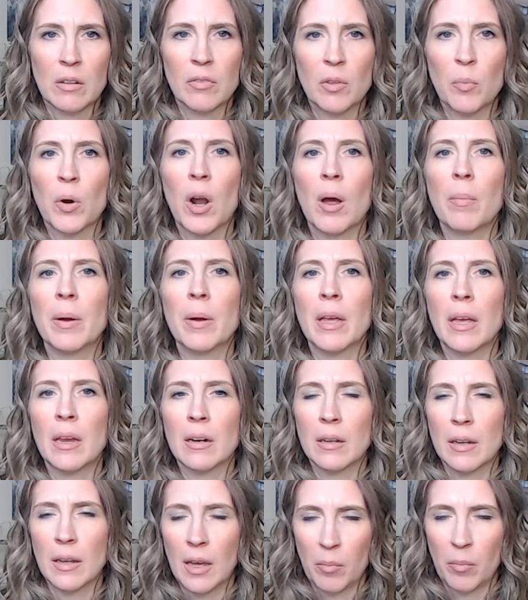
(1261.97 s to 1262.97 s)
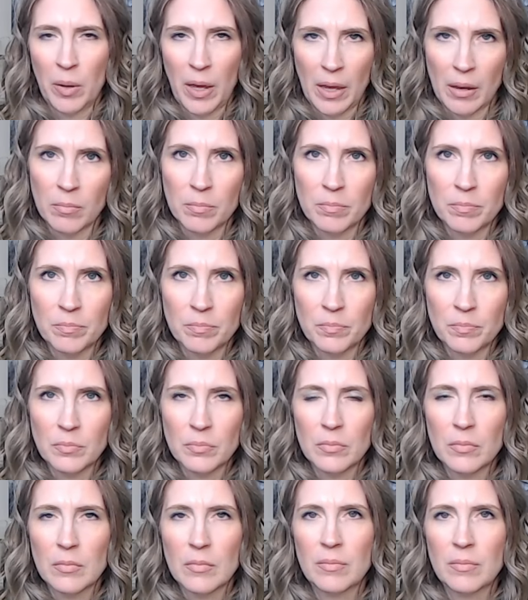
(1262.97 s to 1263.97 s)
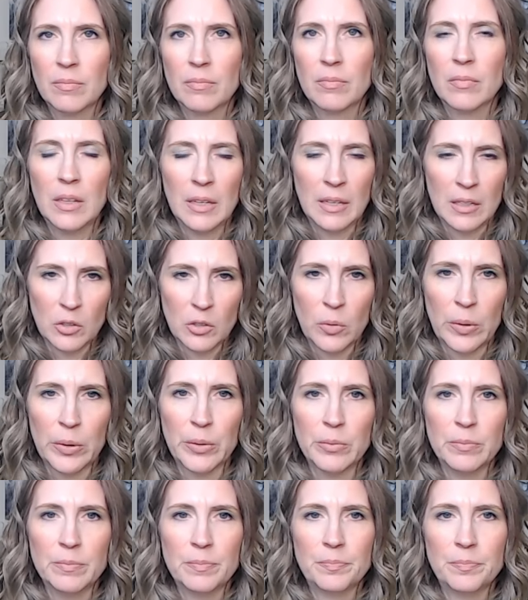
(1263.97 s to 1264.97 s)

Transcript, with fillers: of the propaganda campaign. End quote.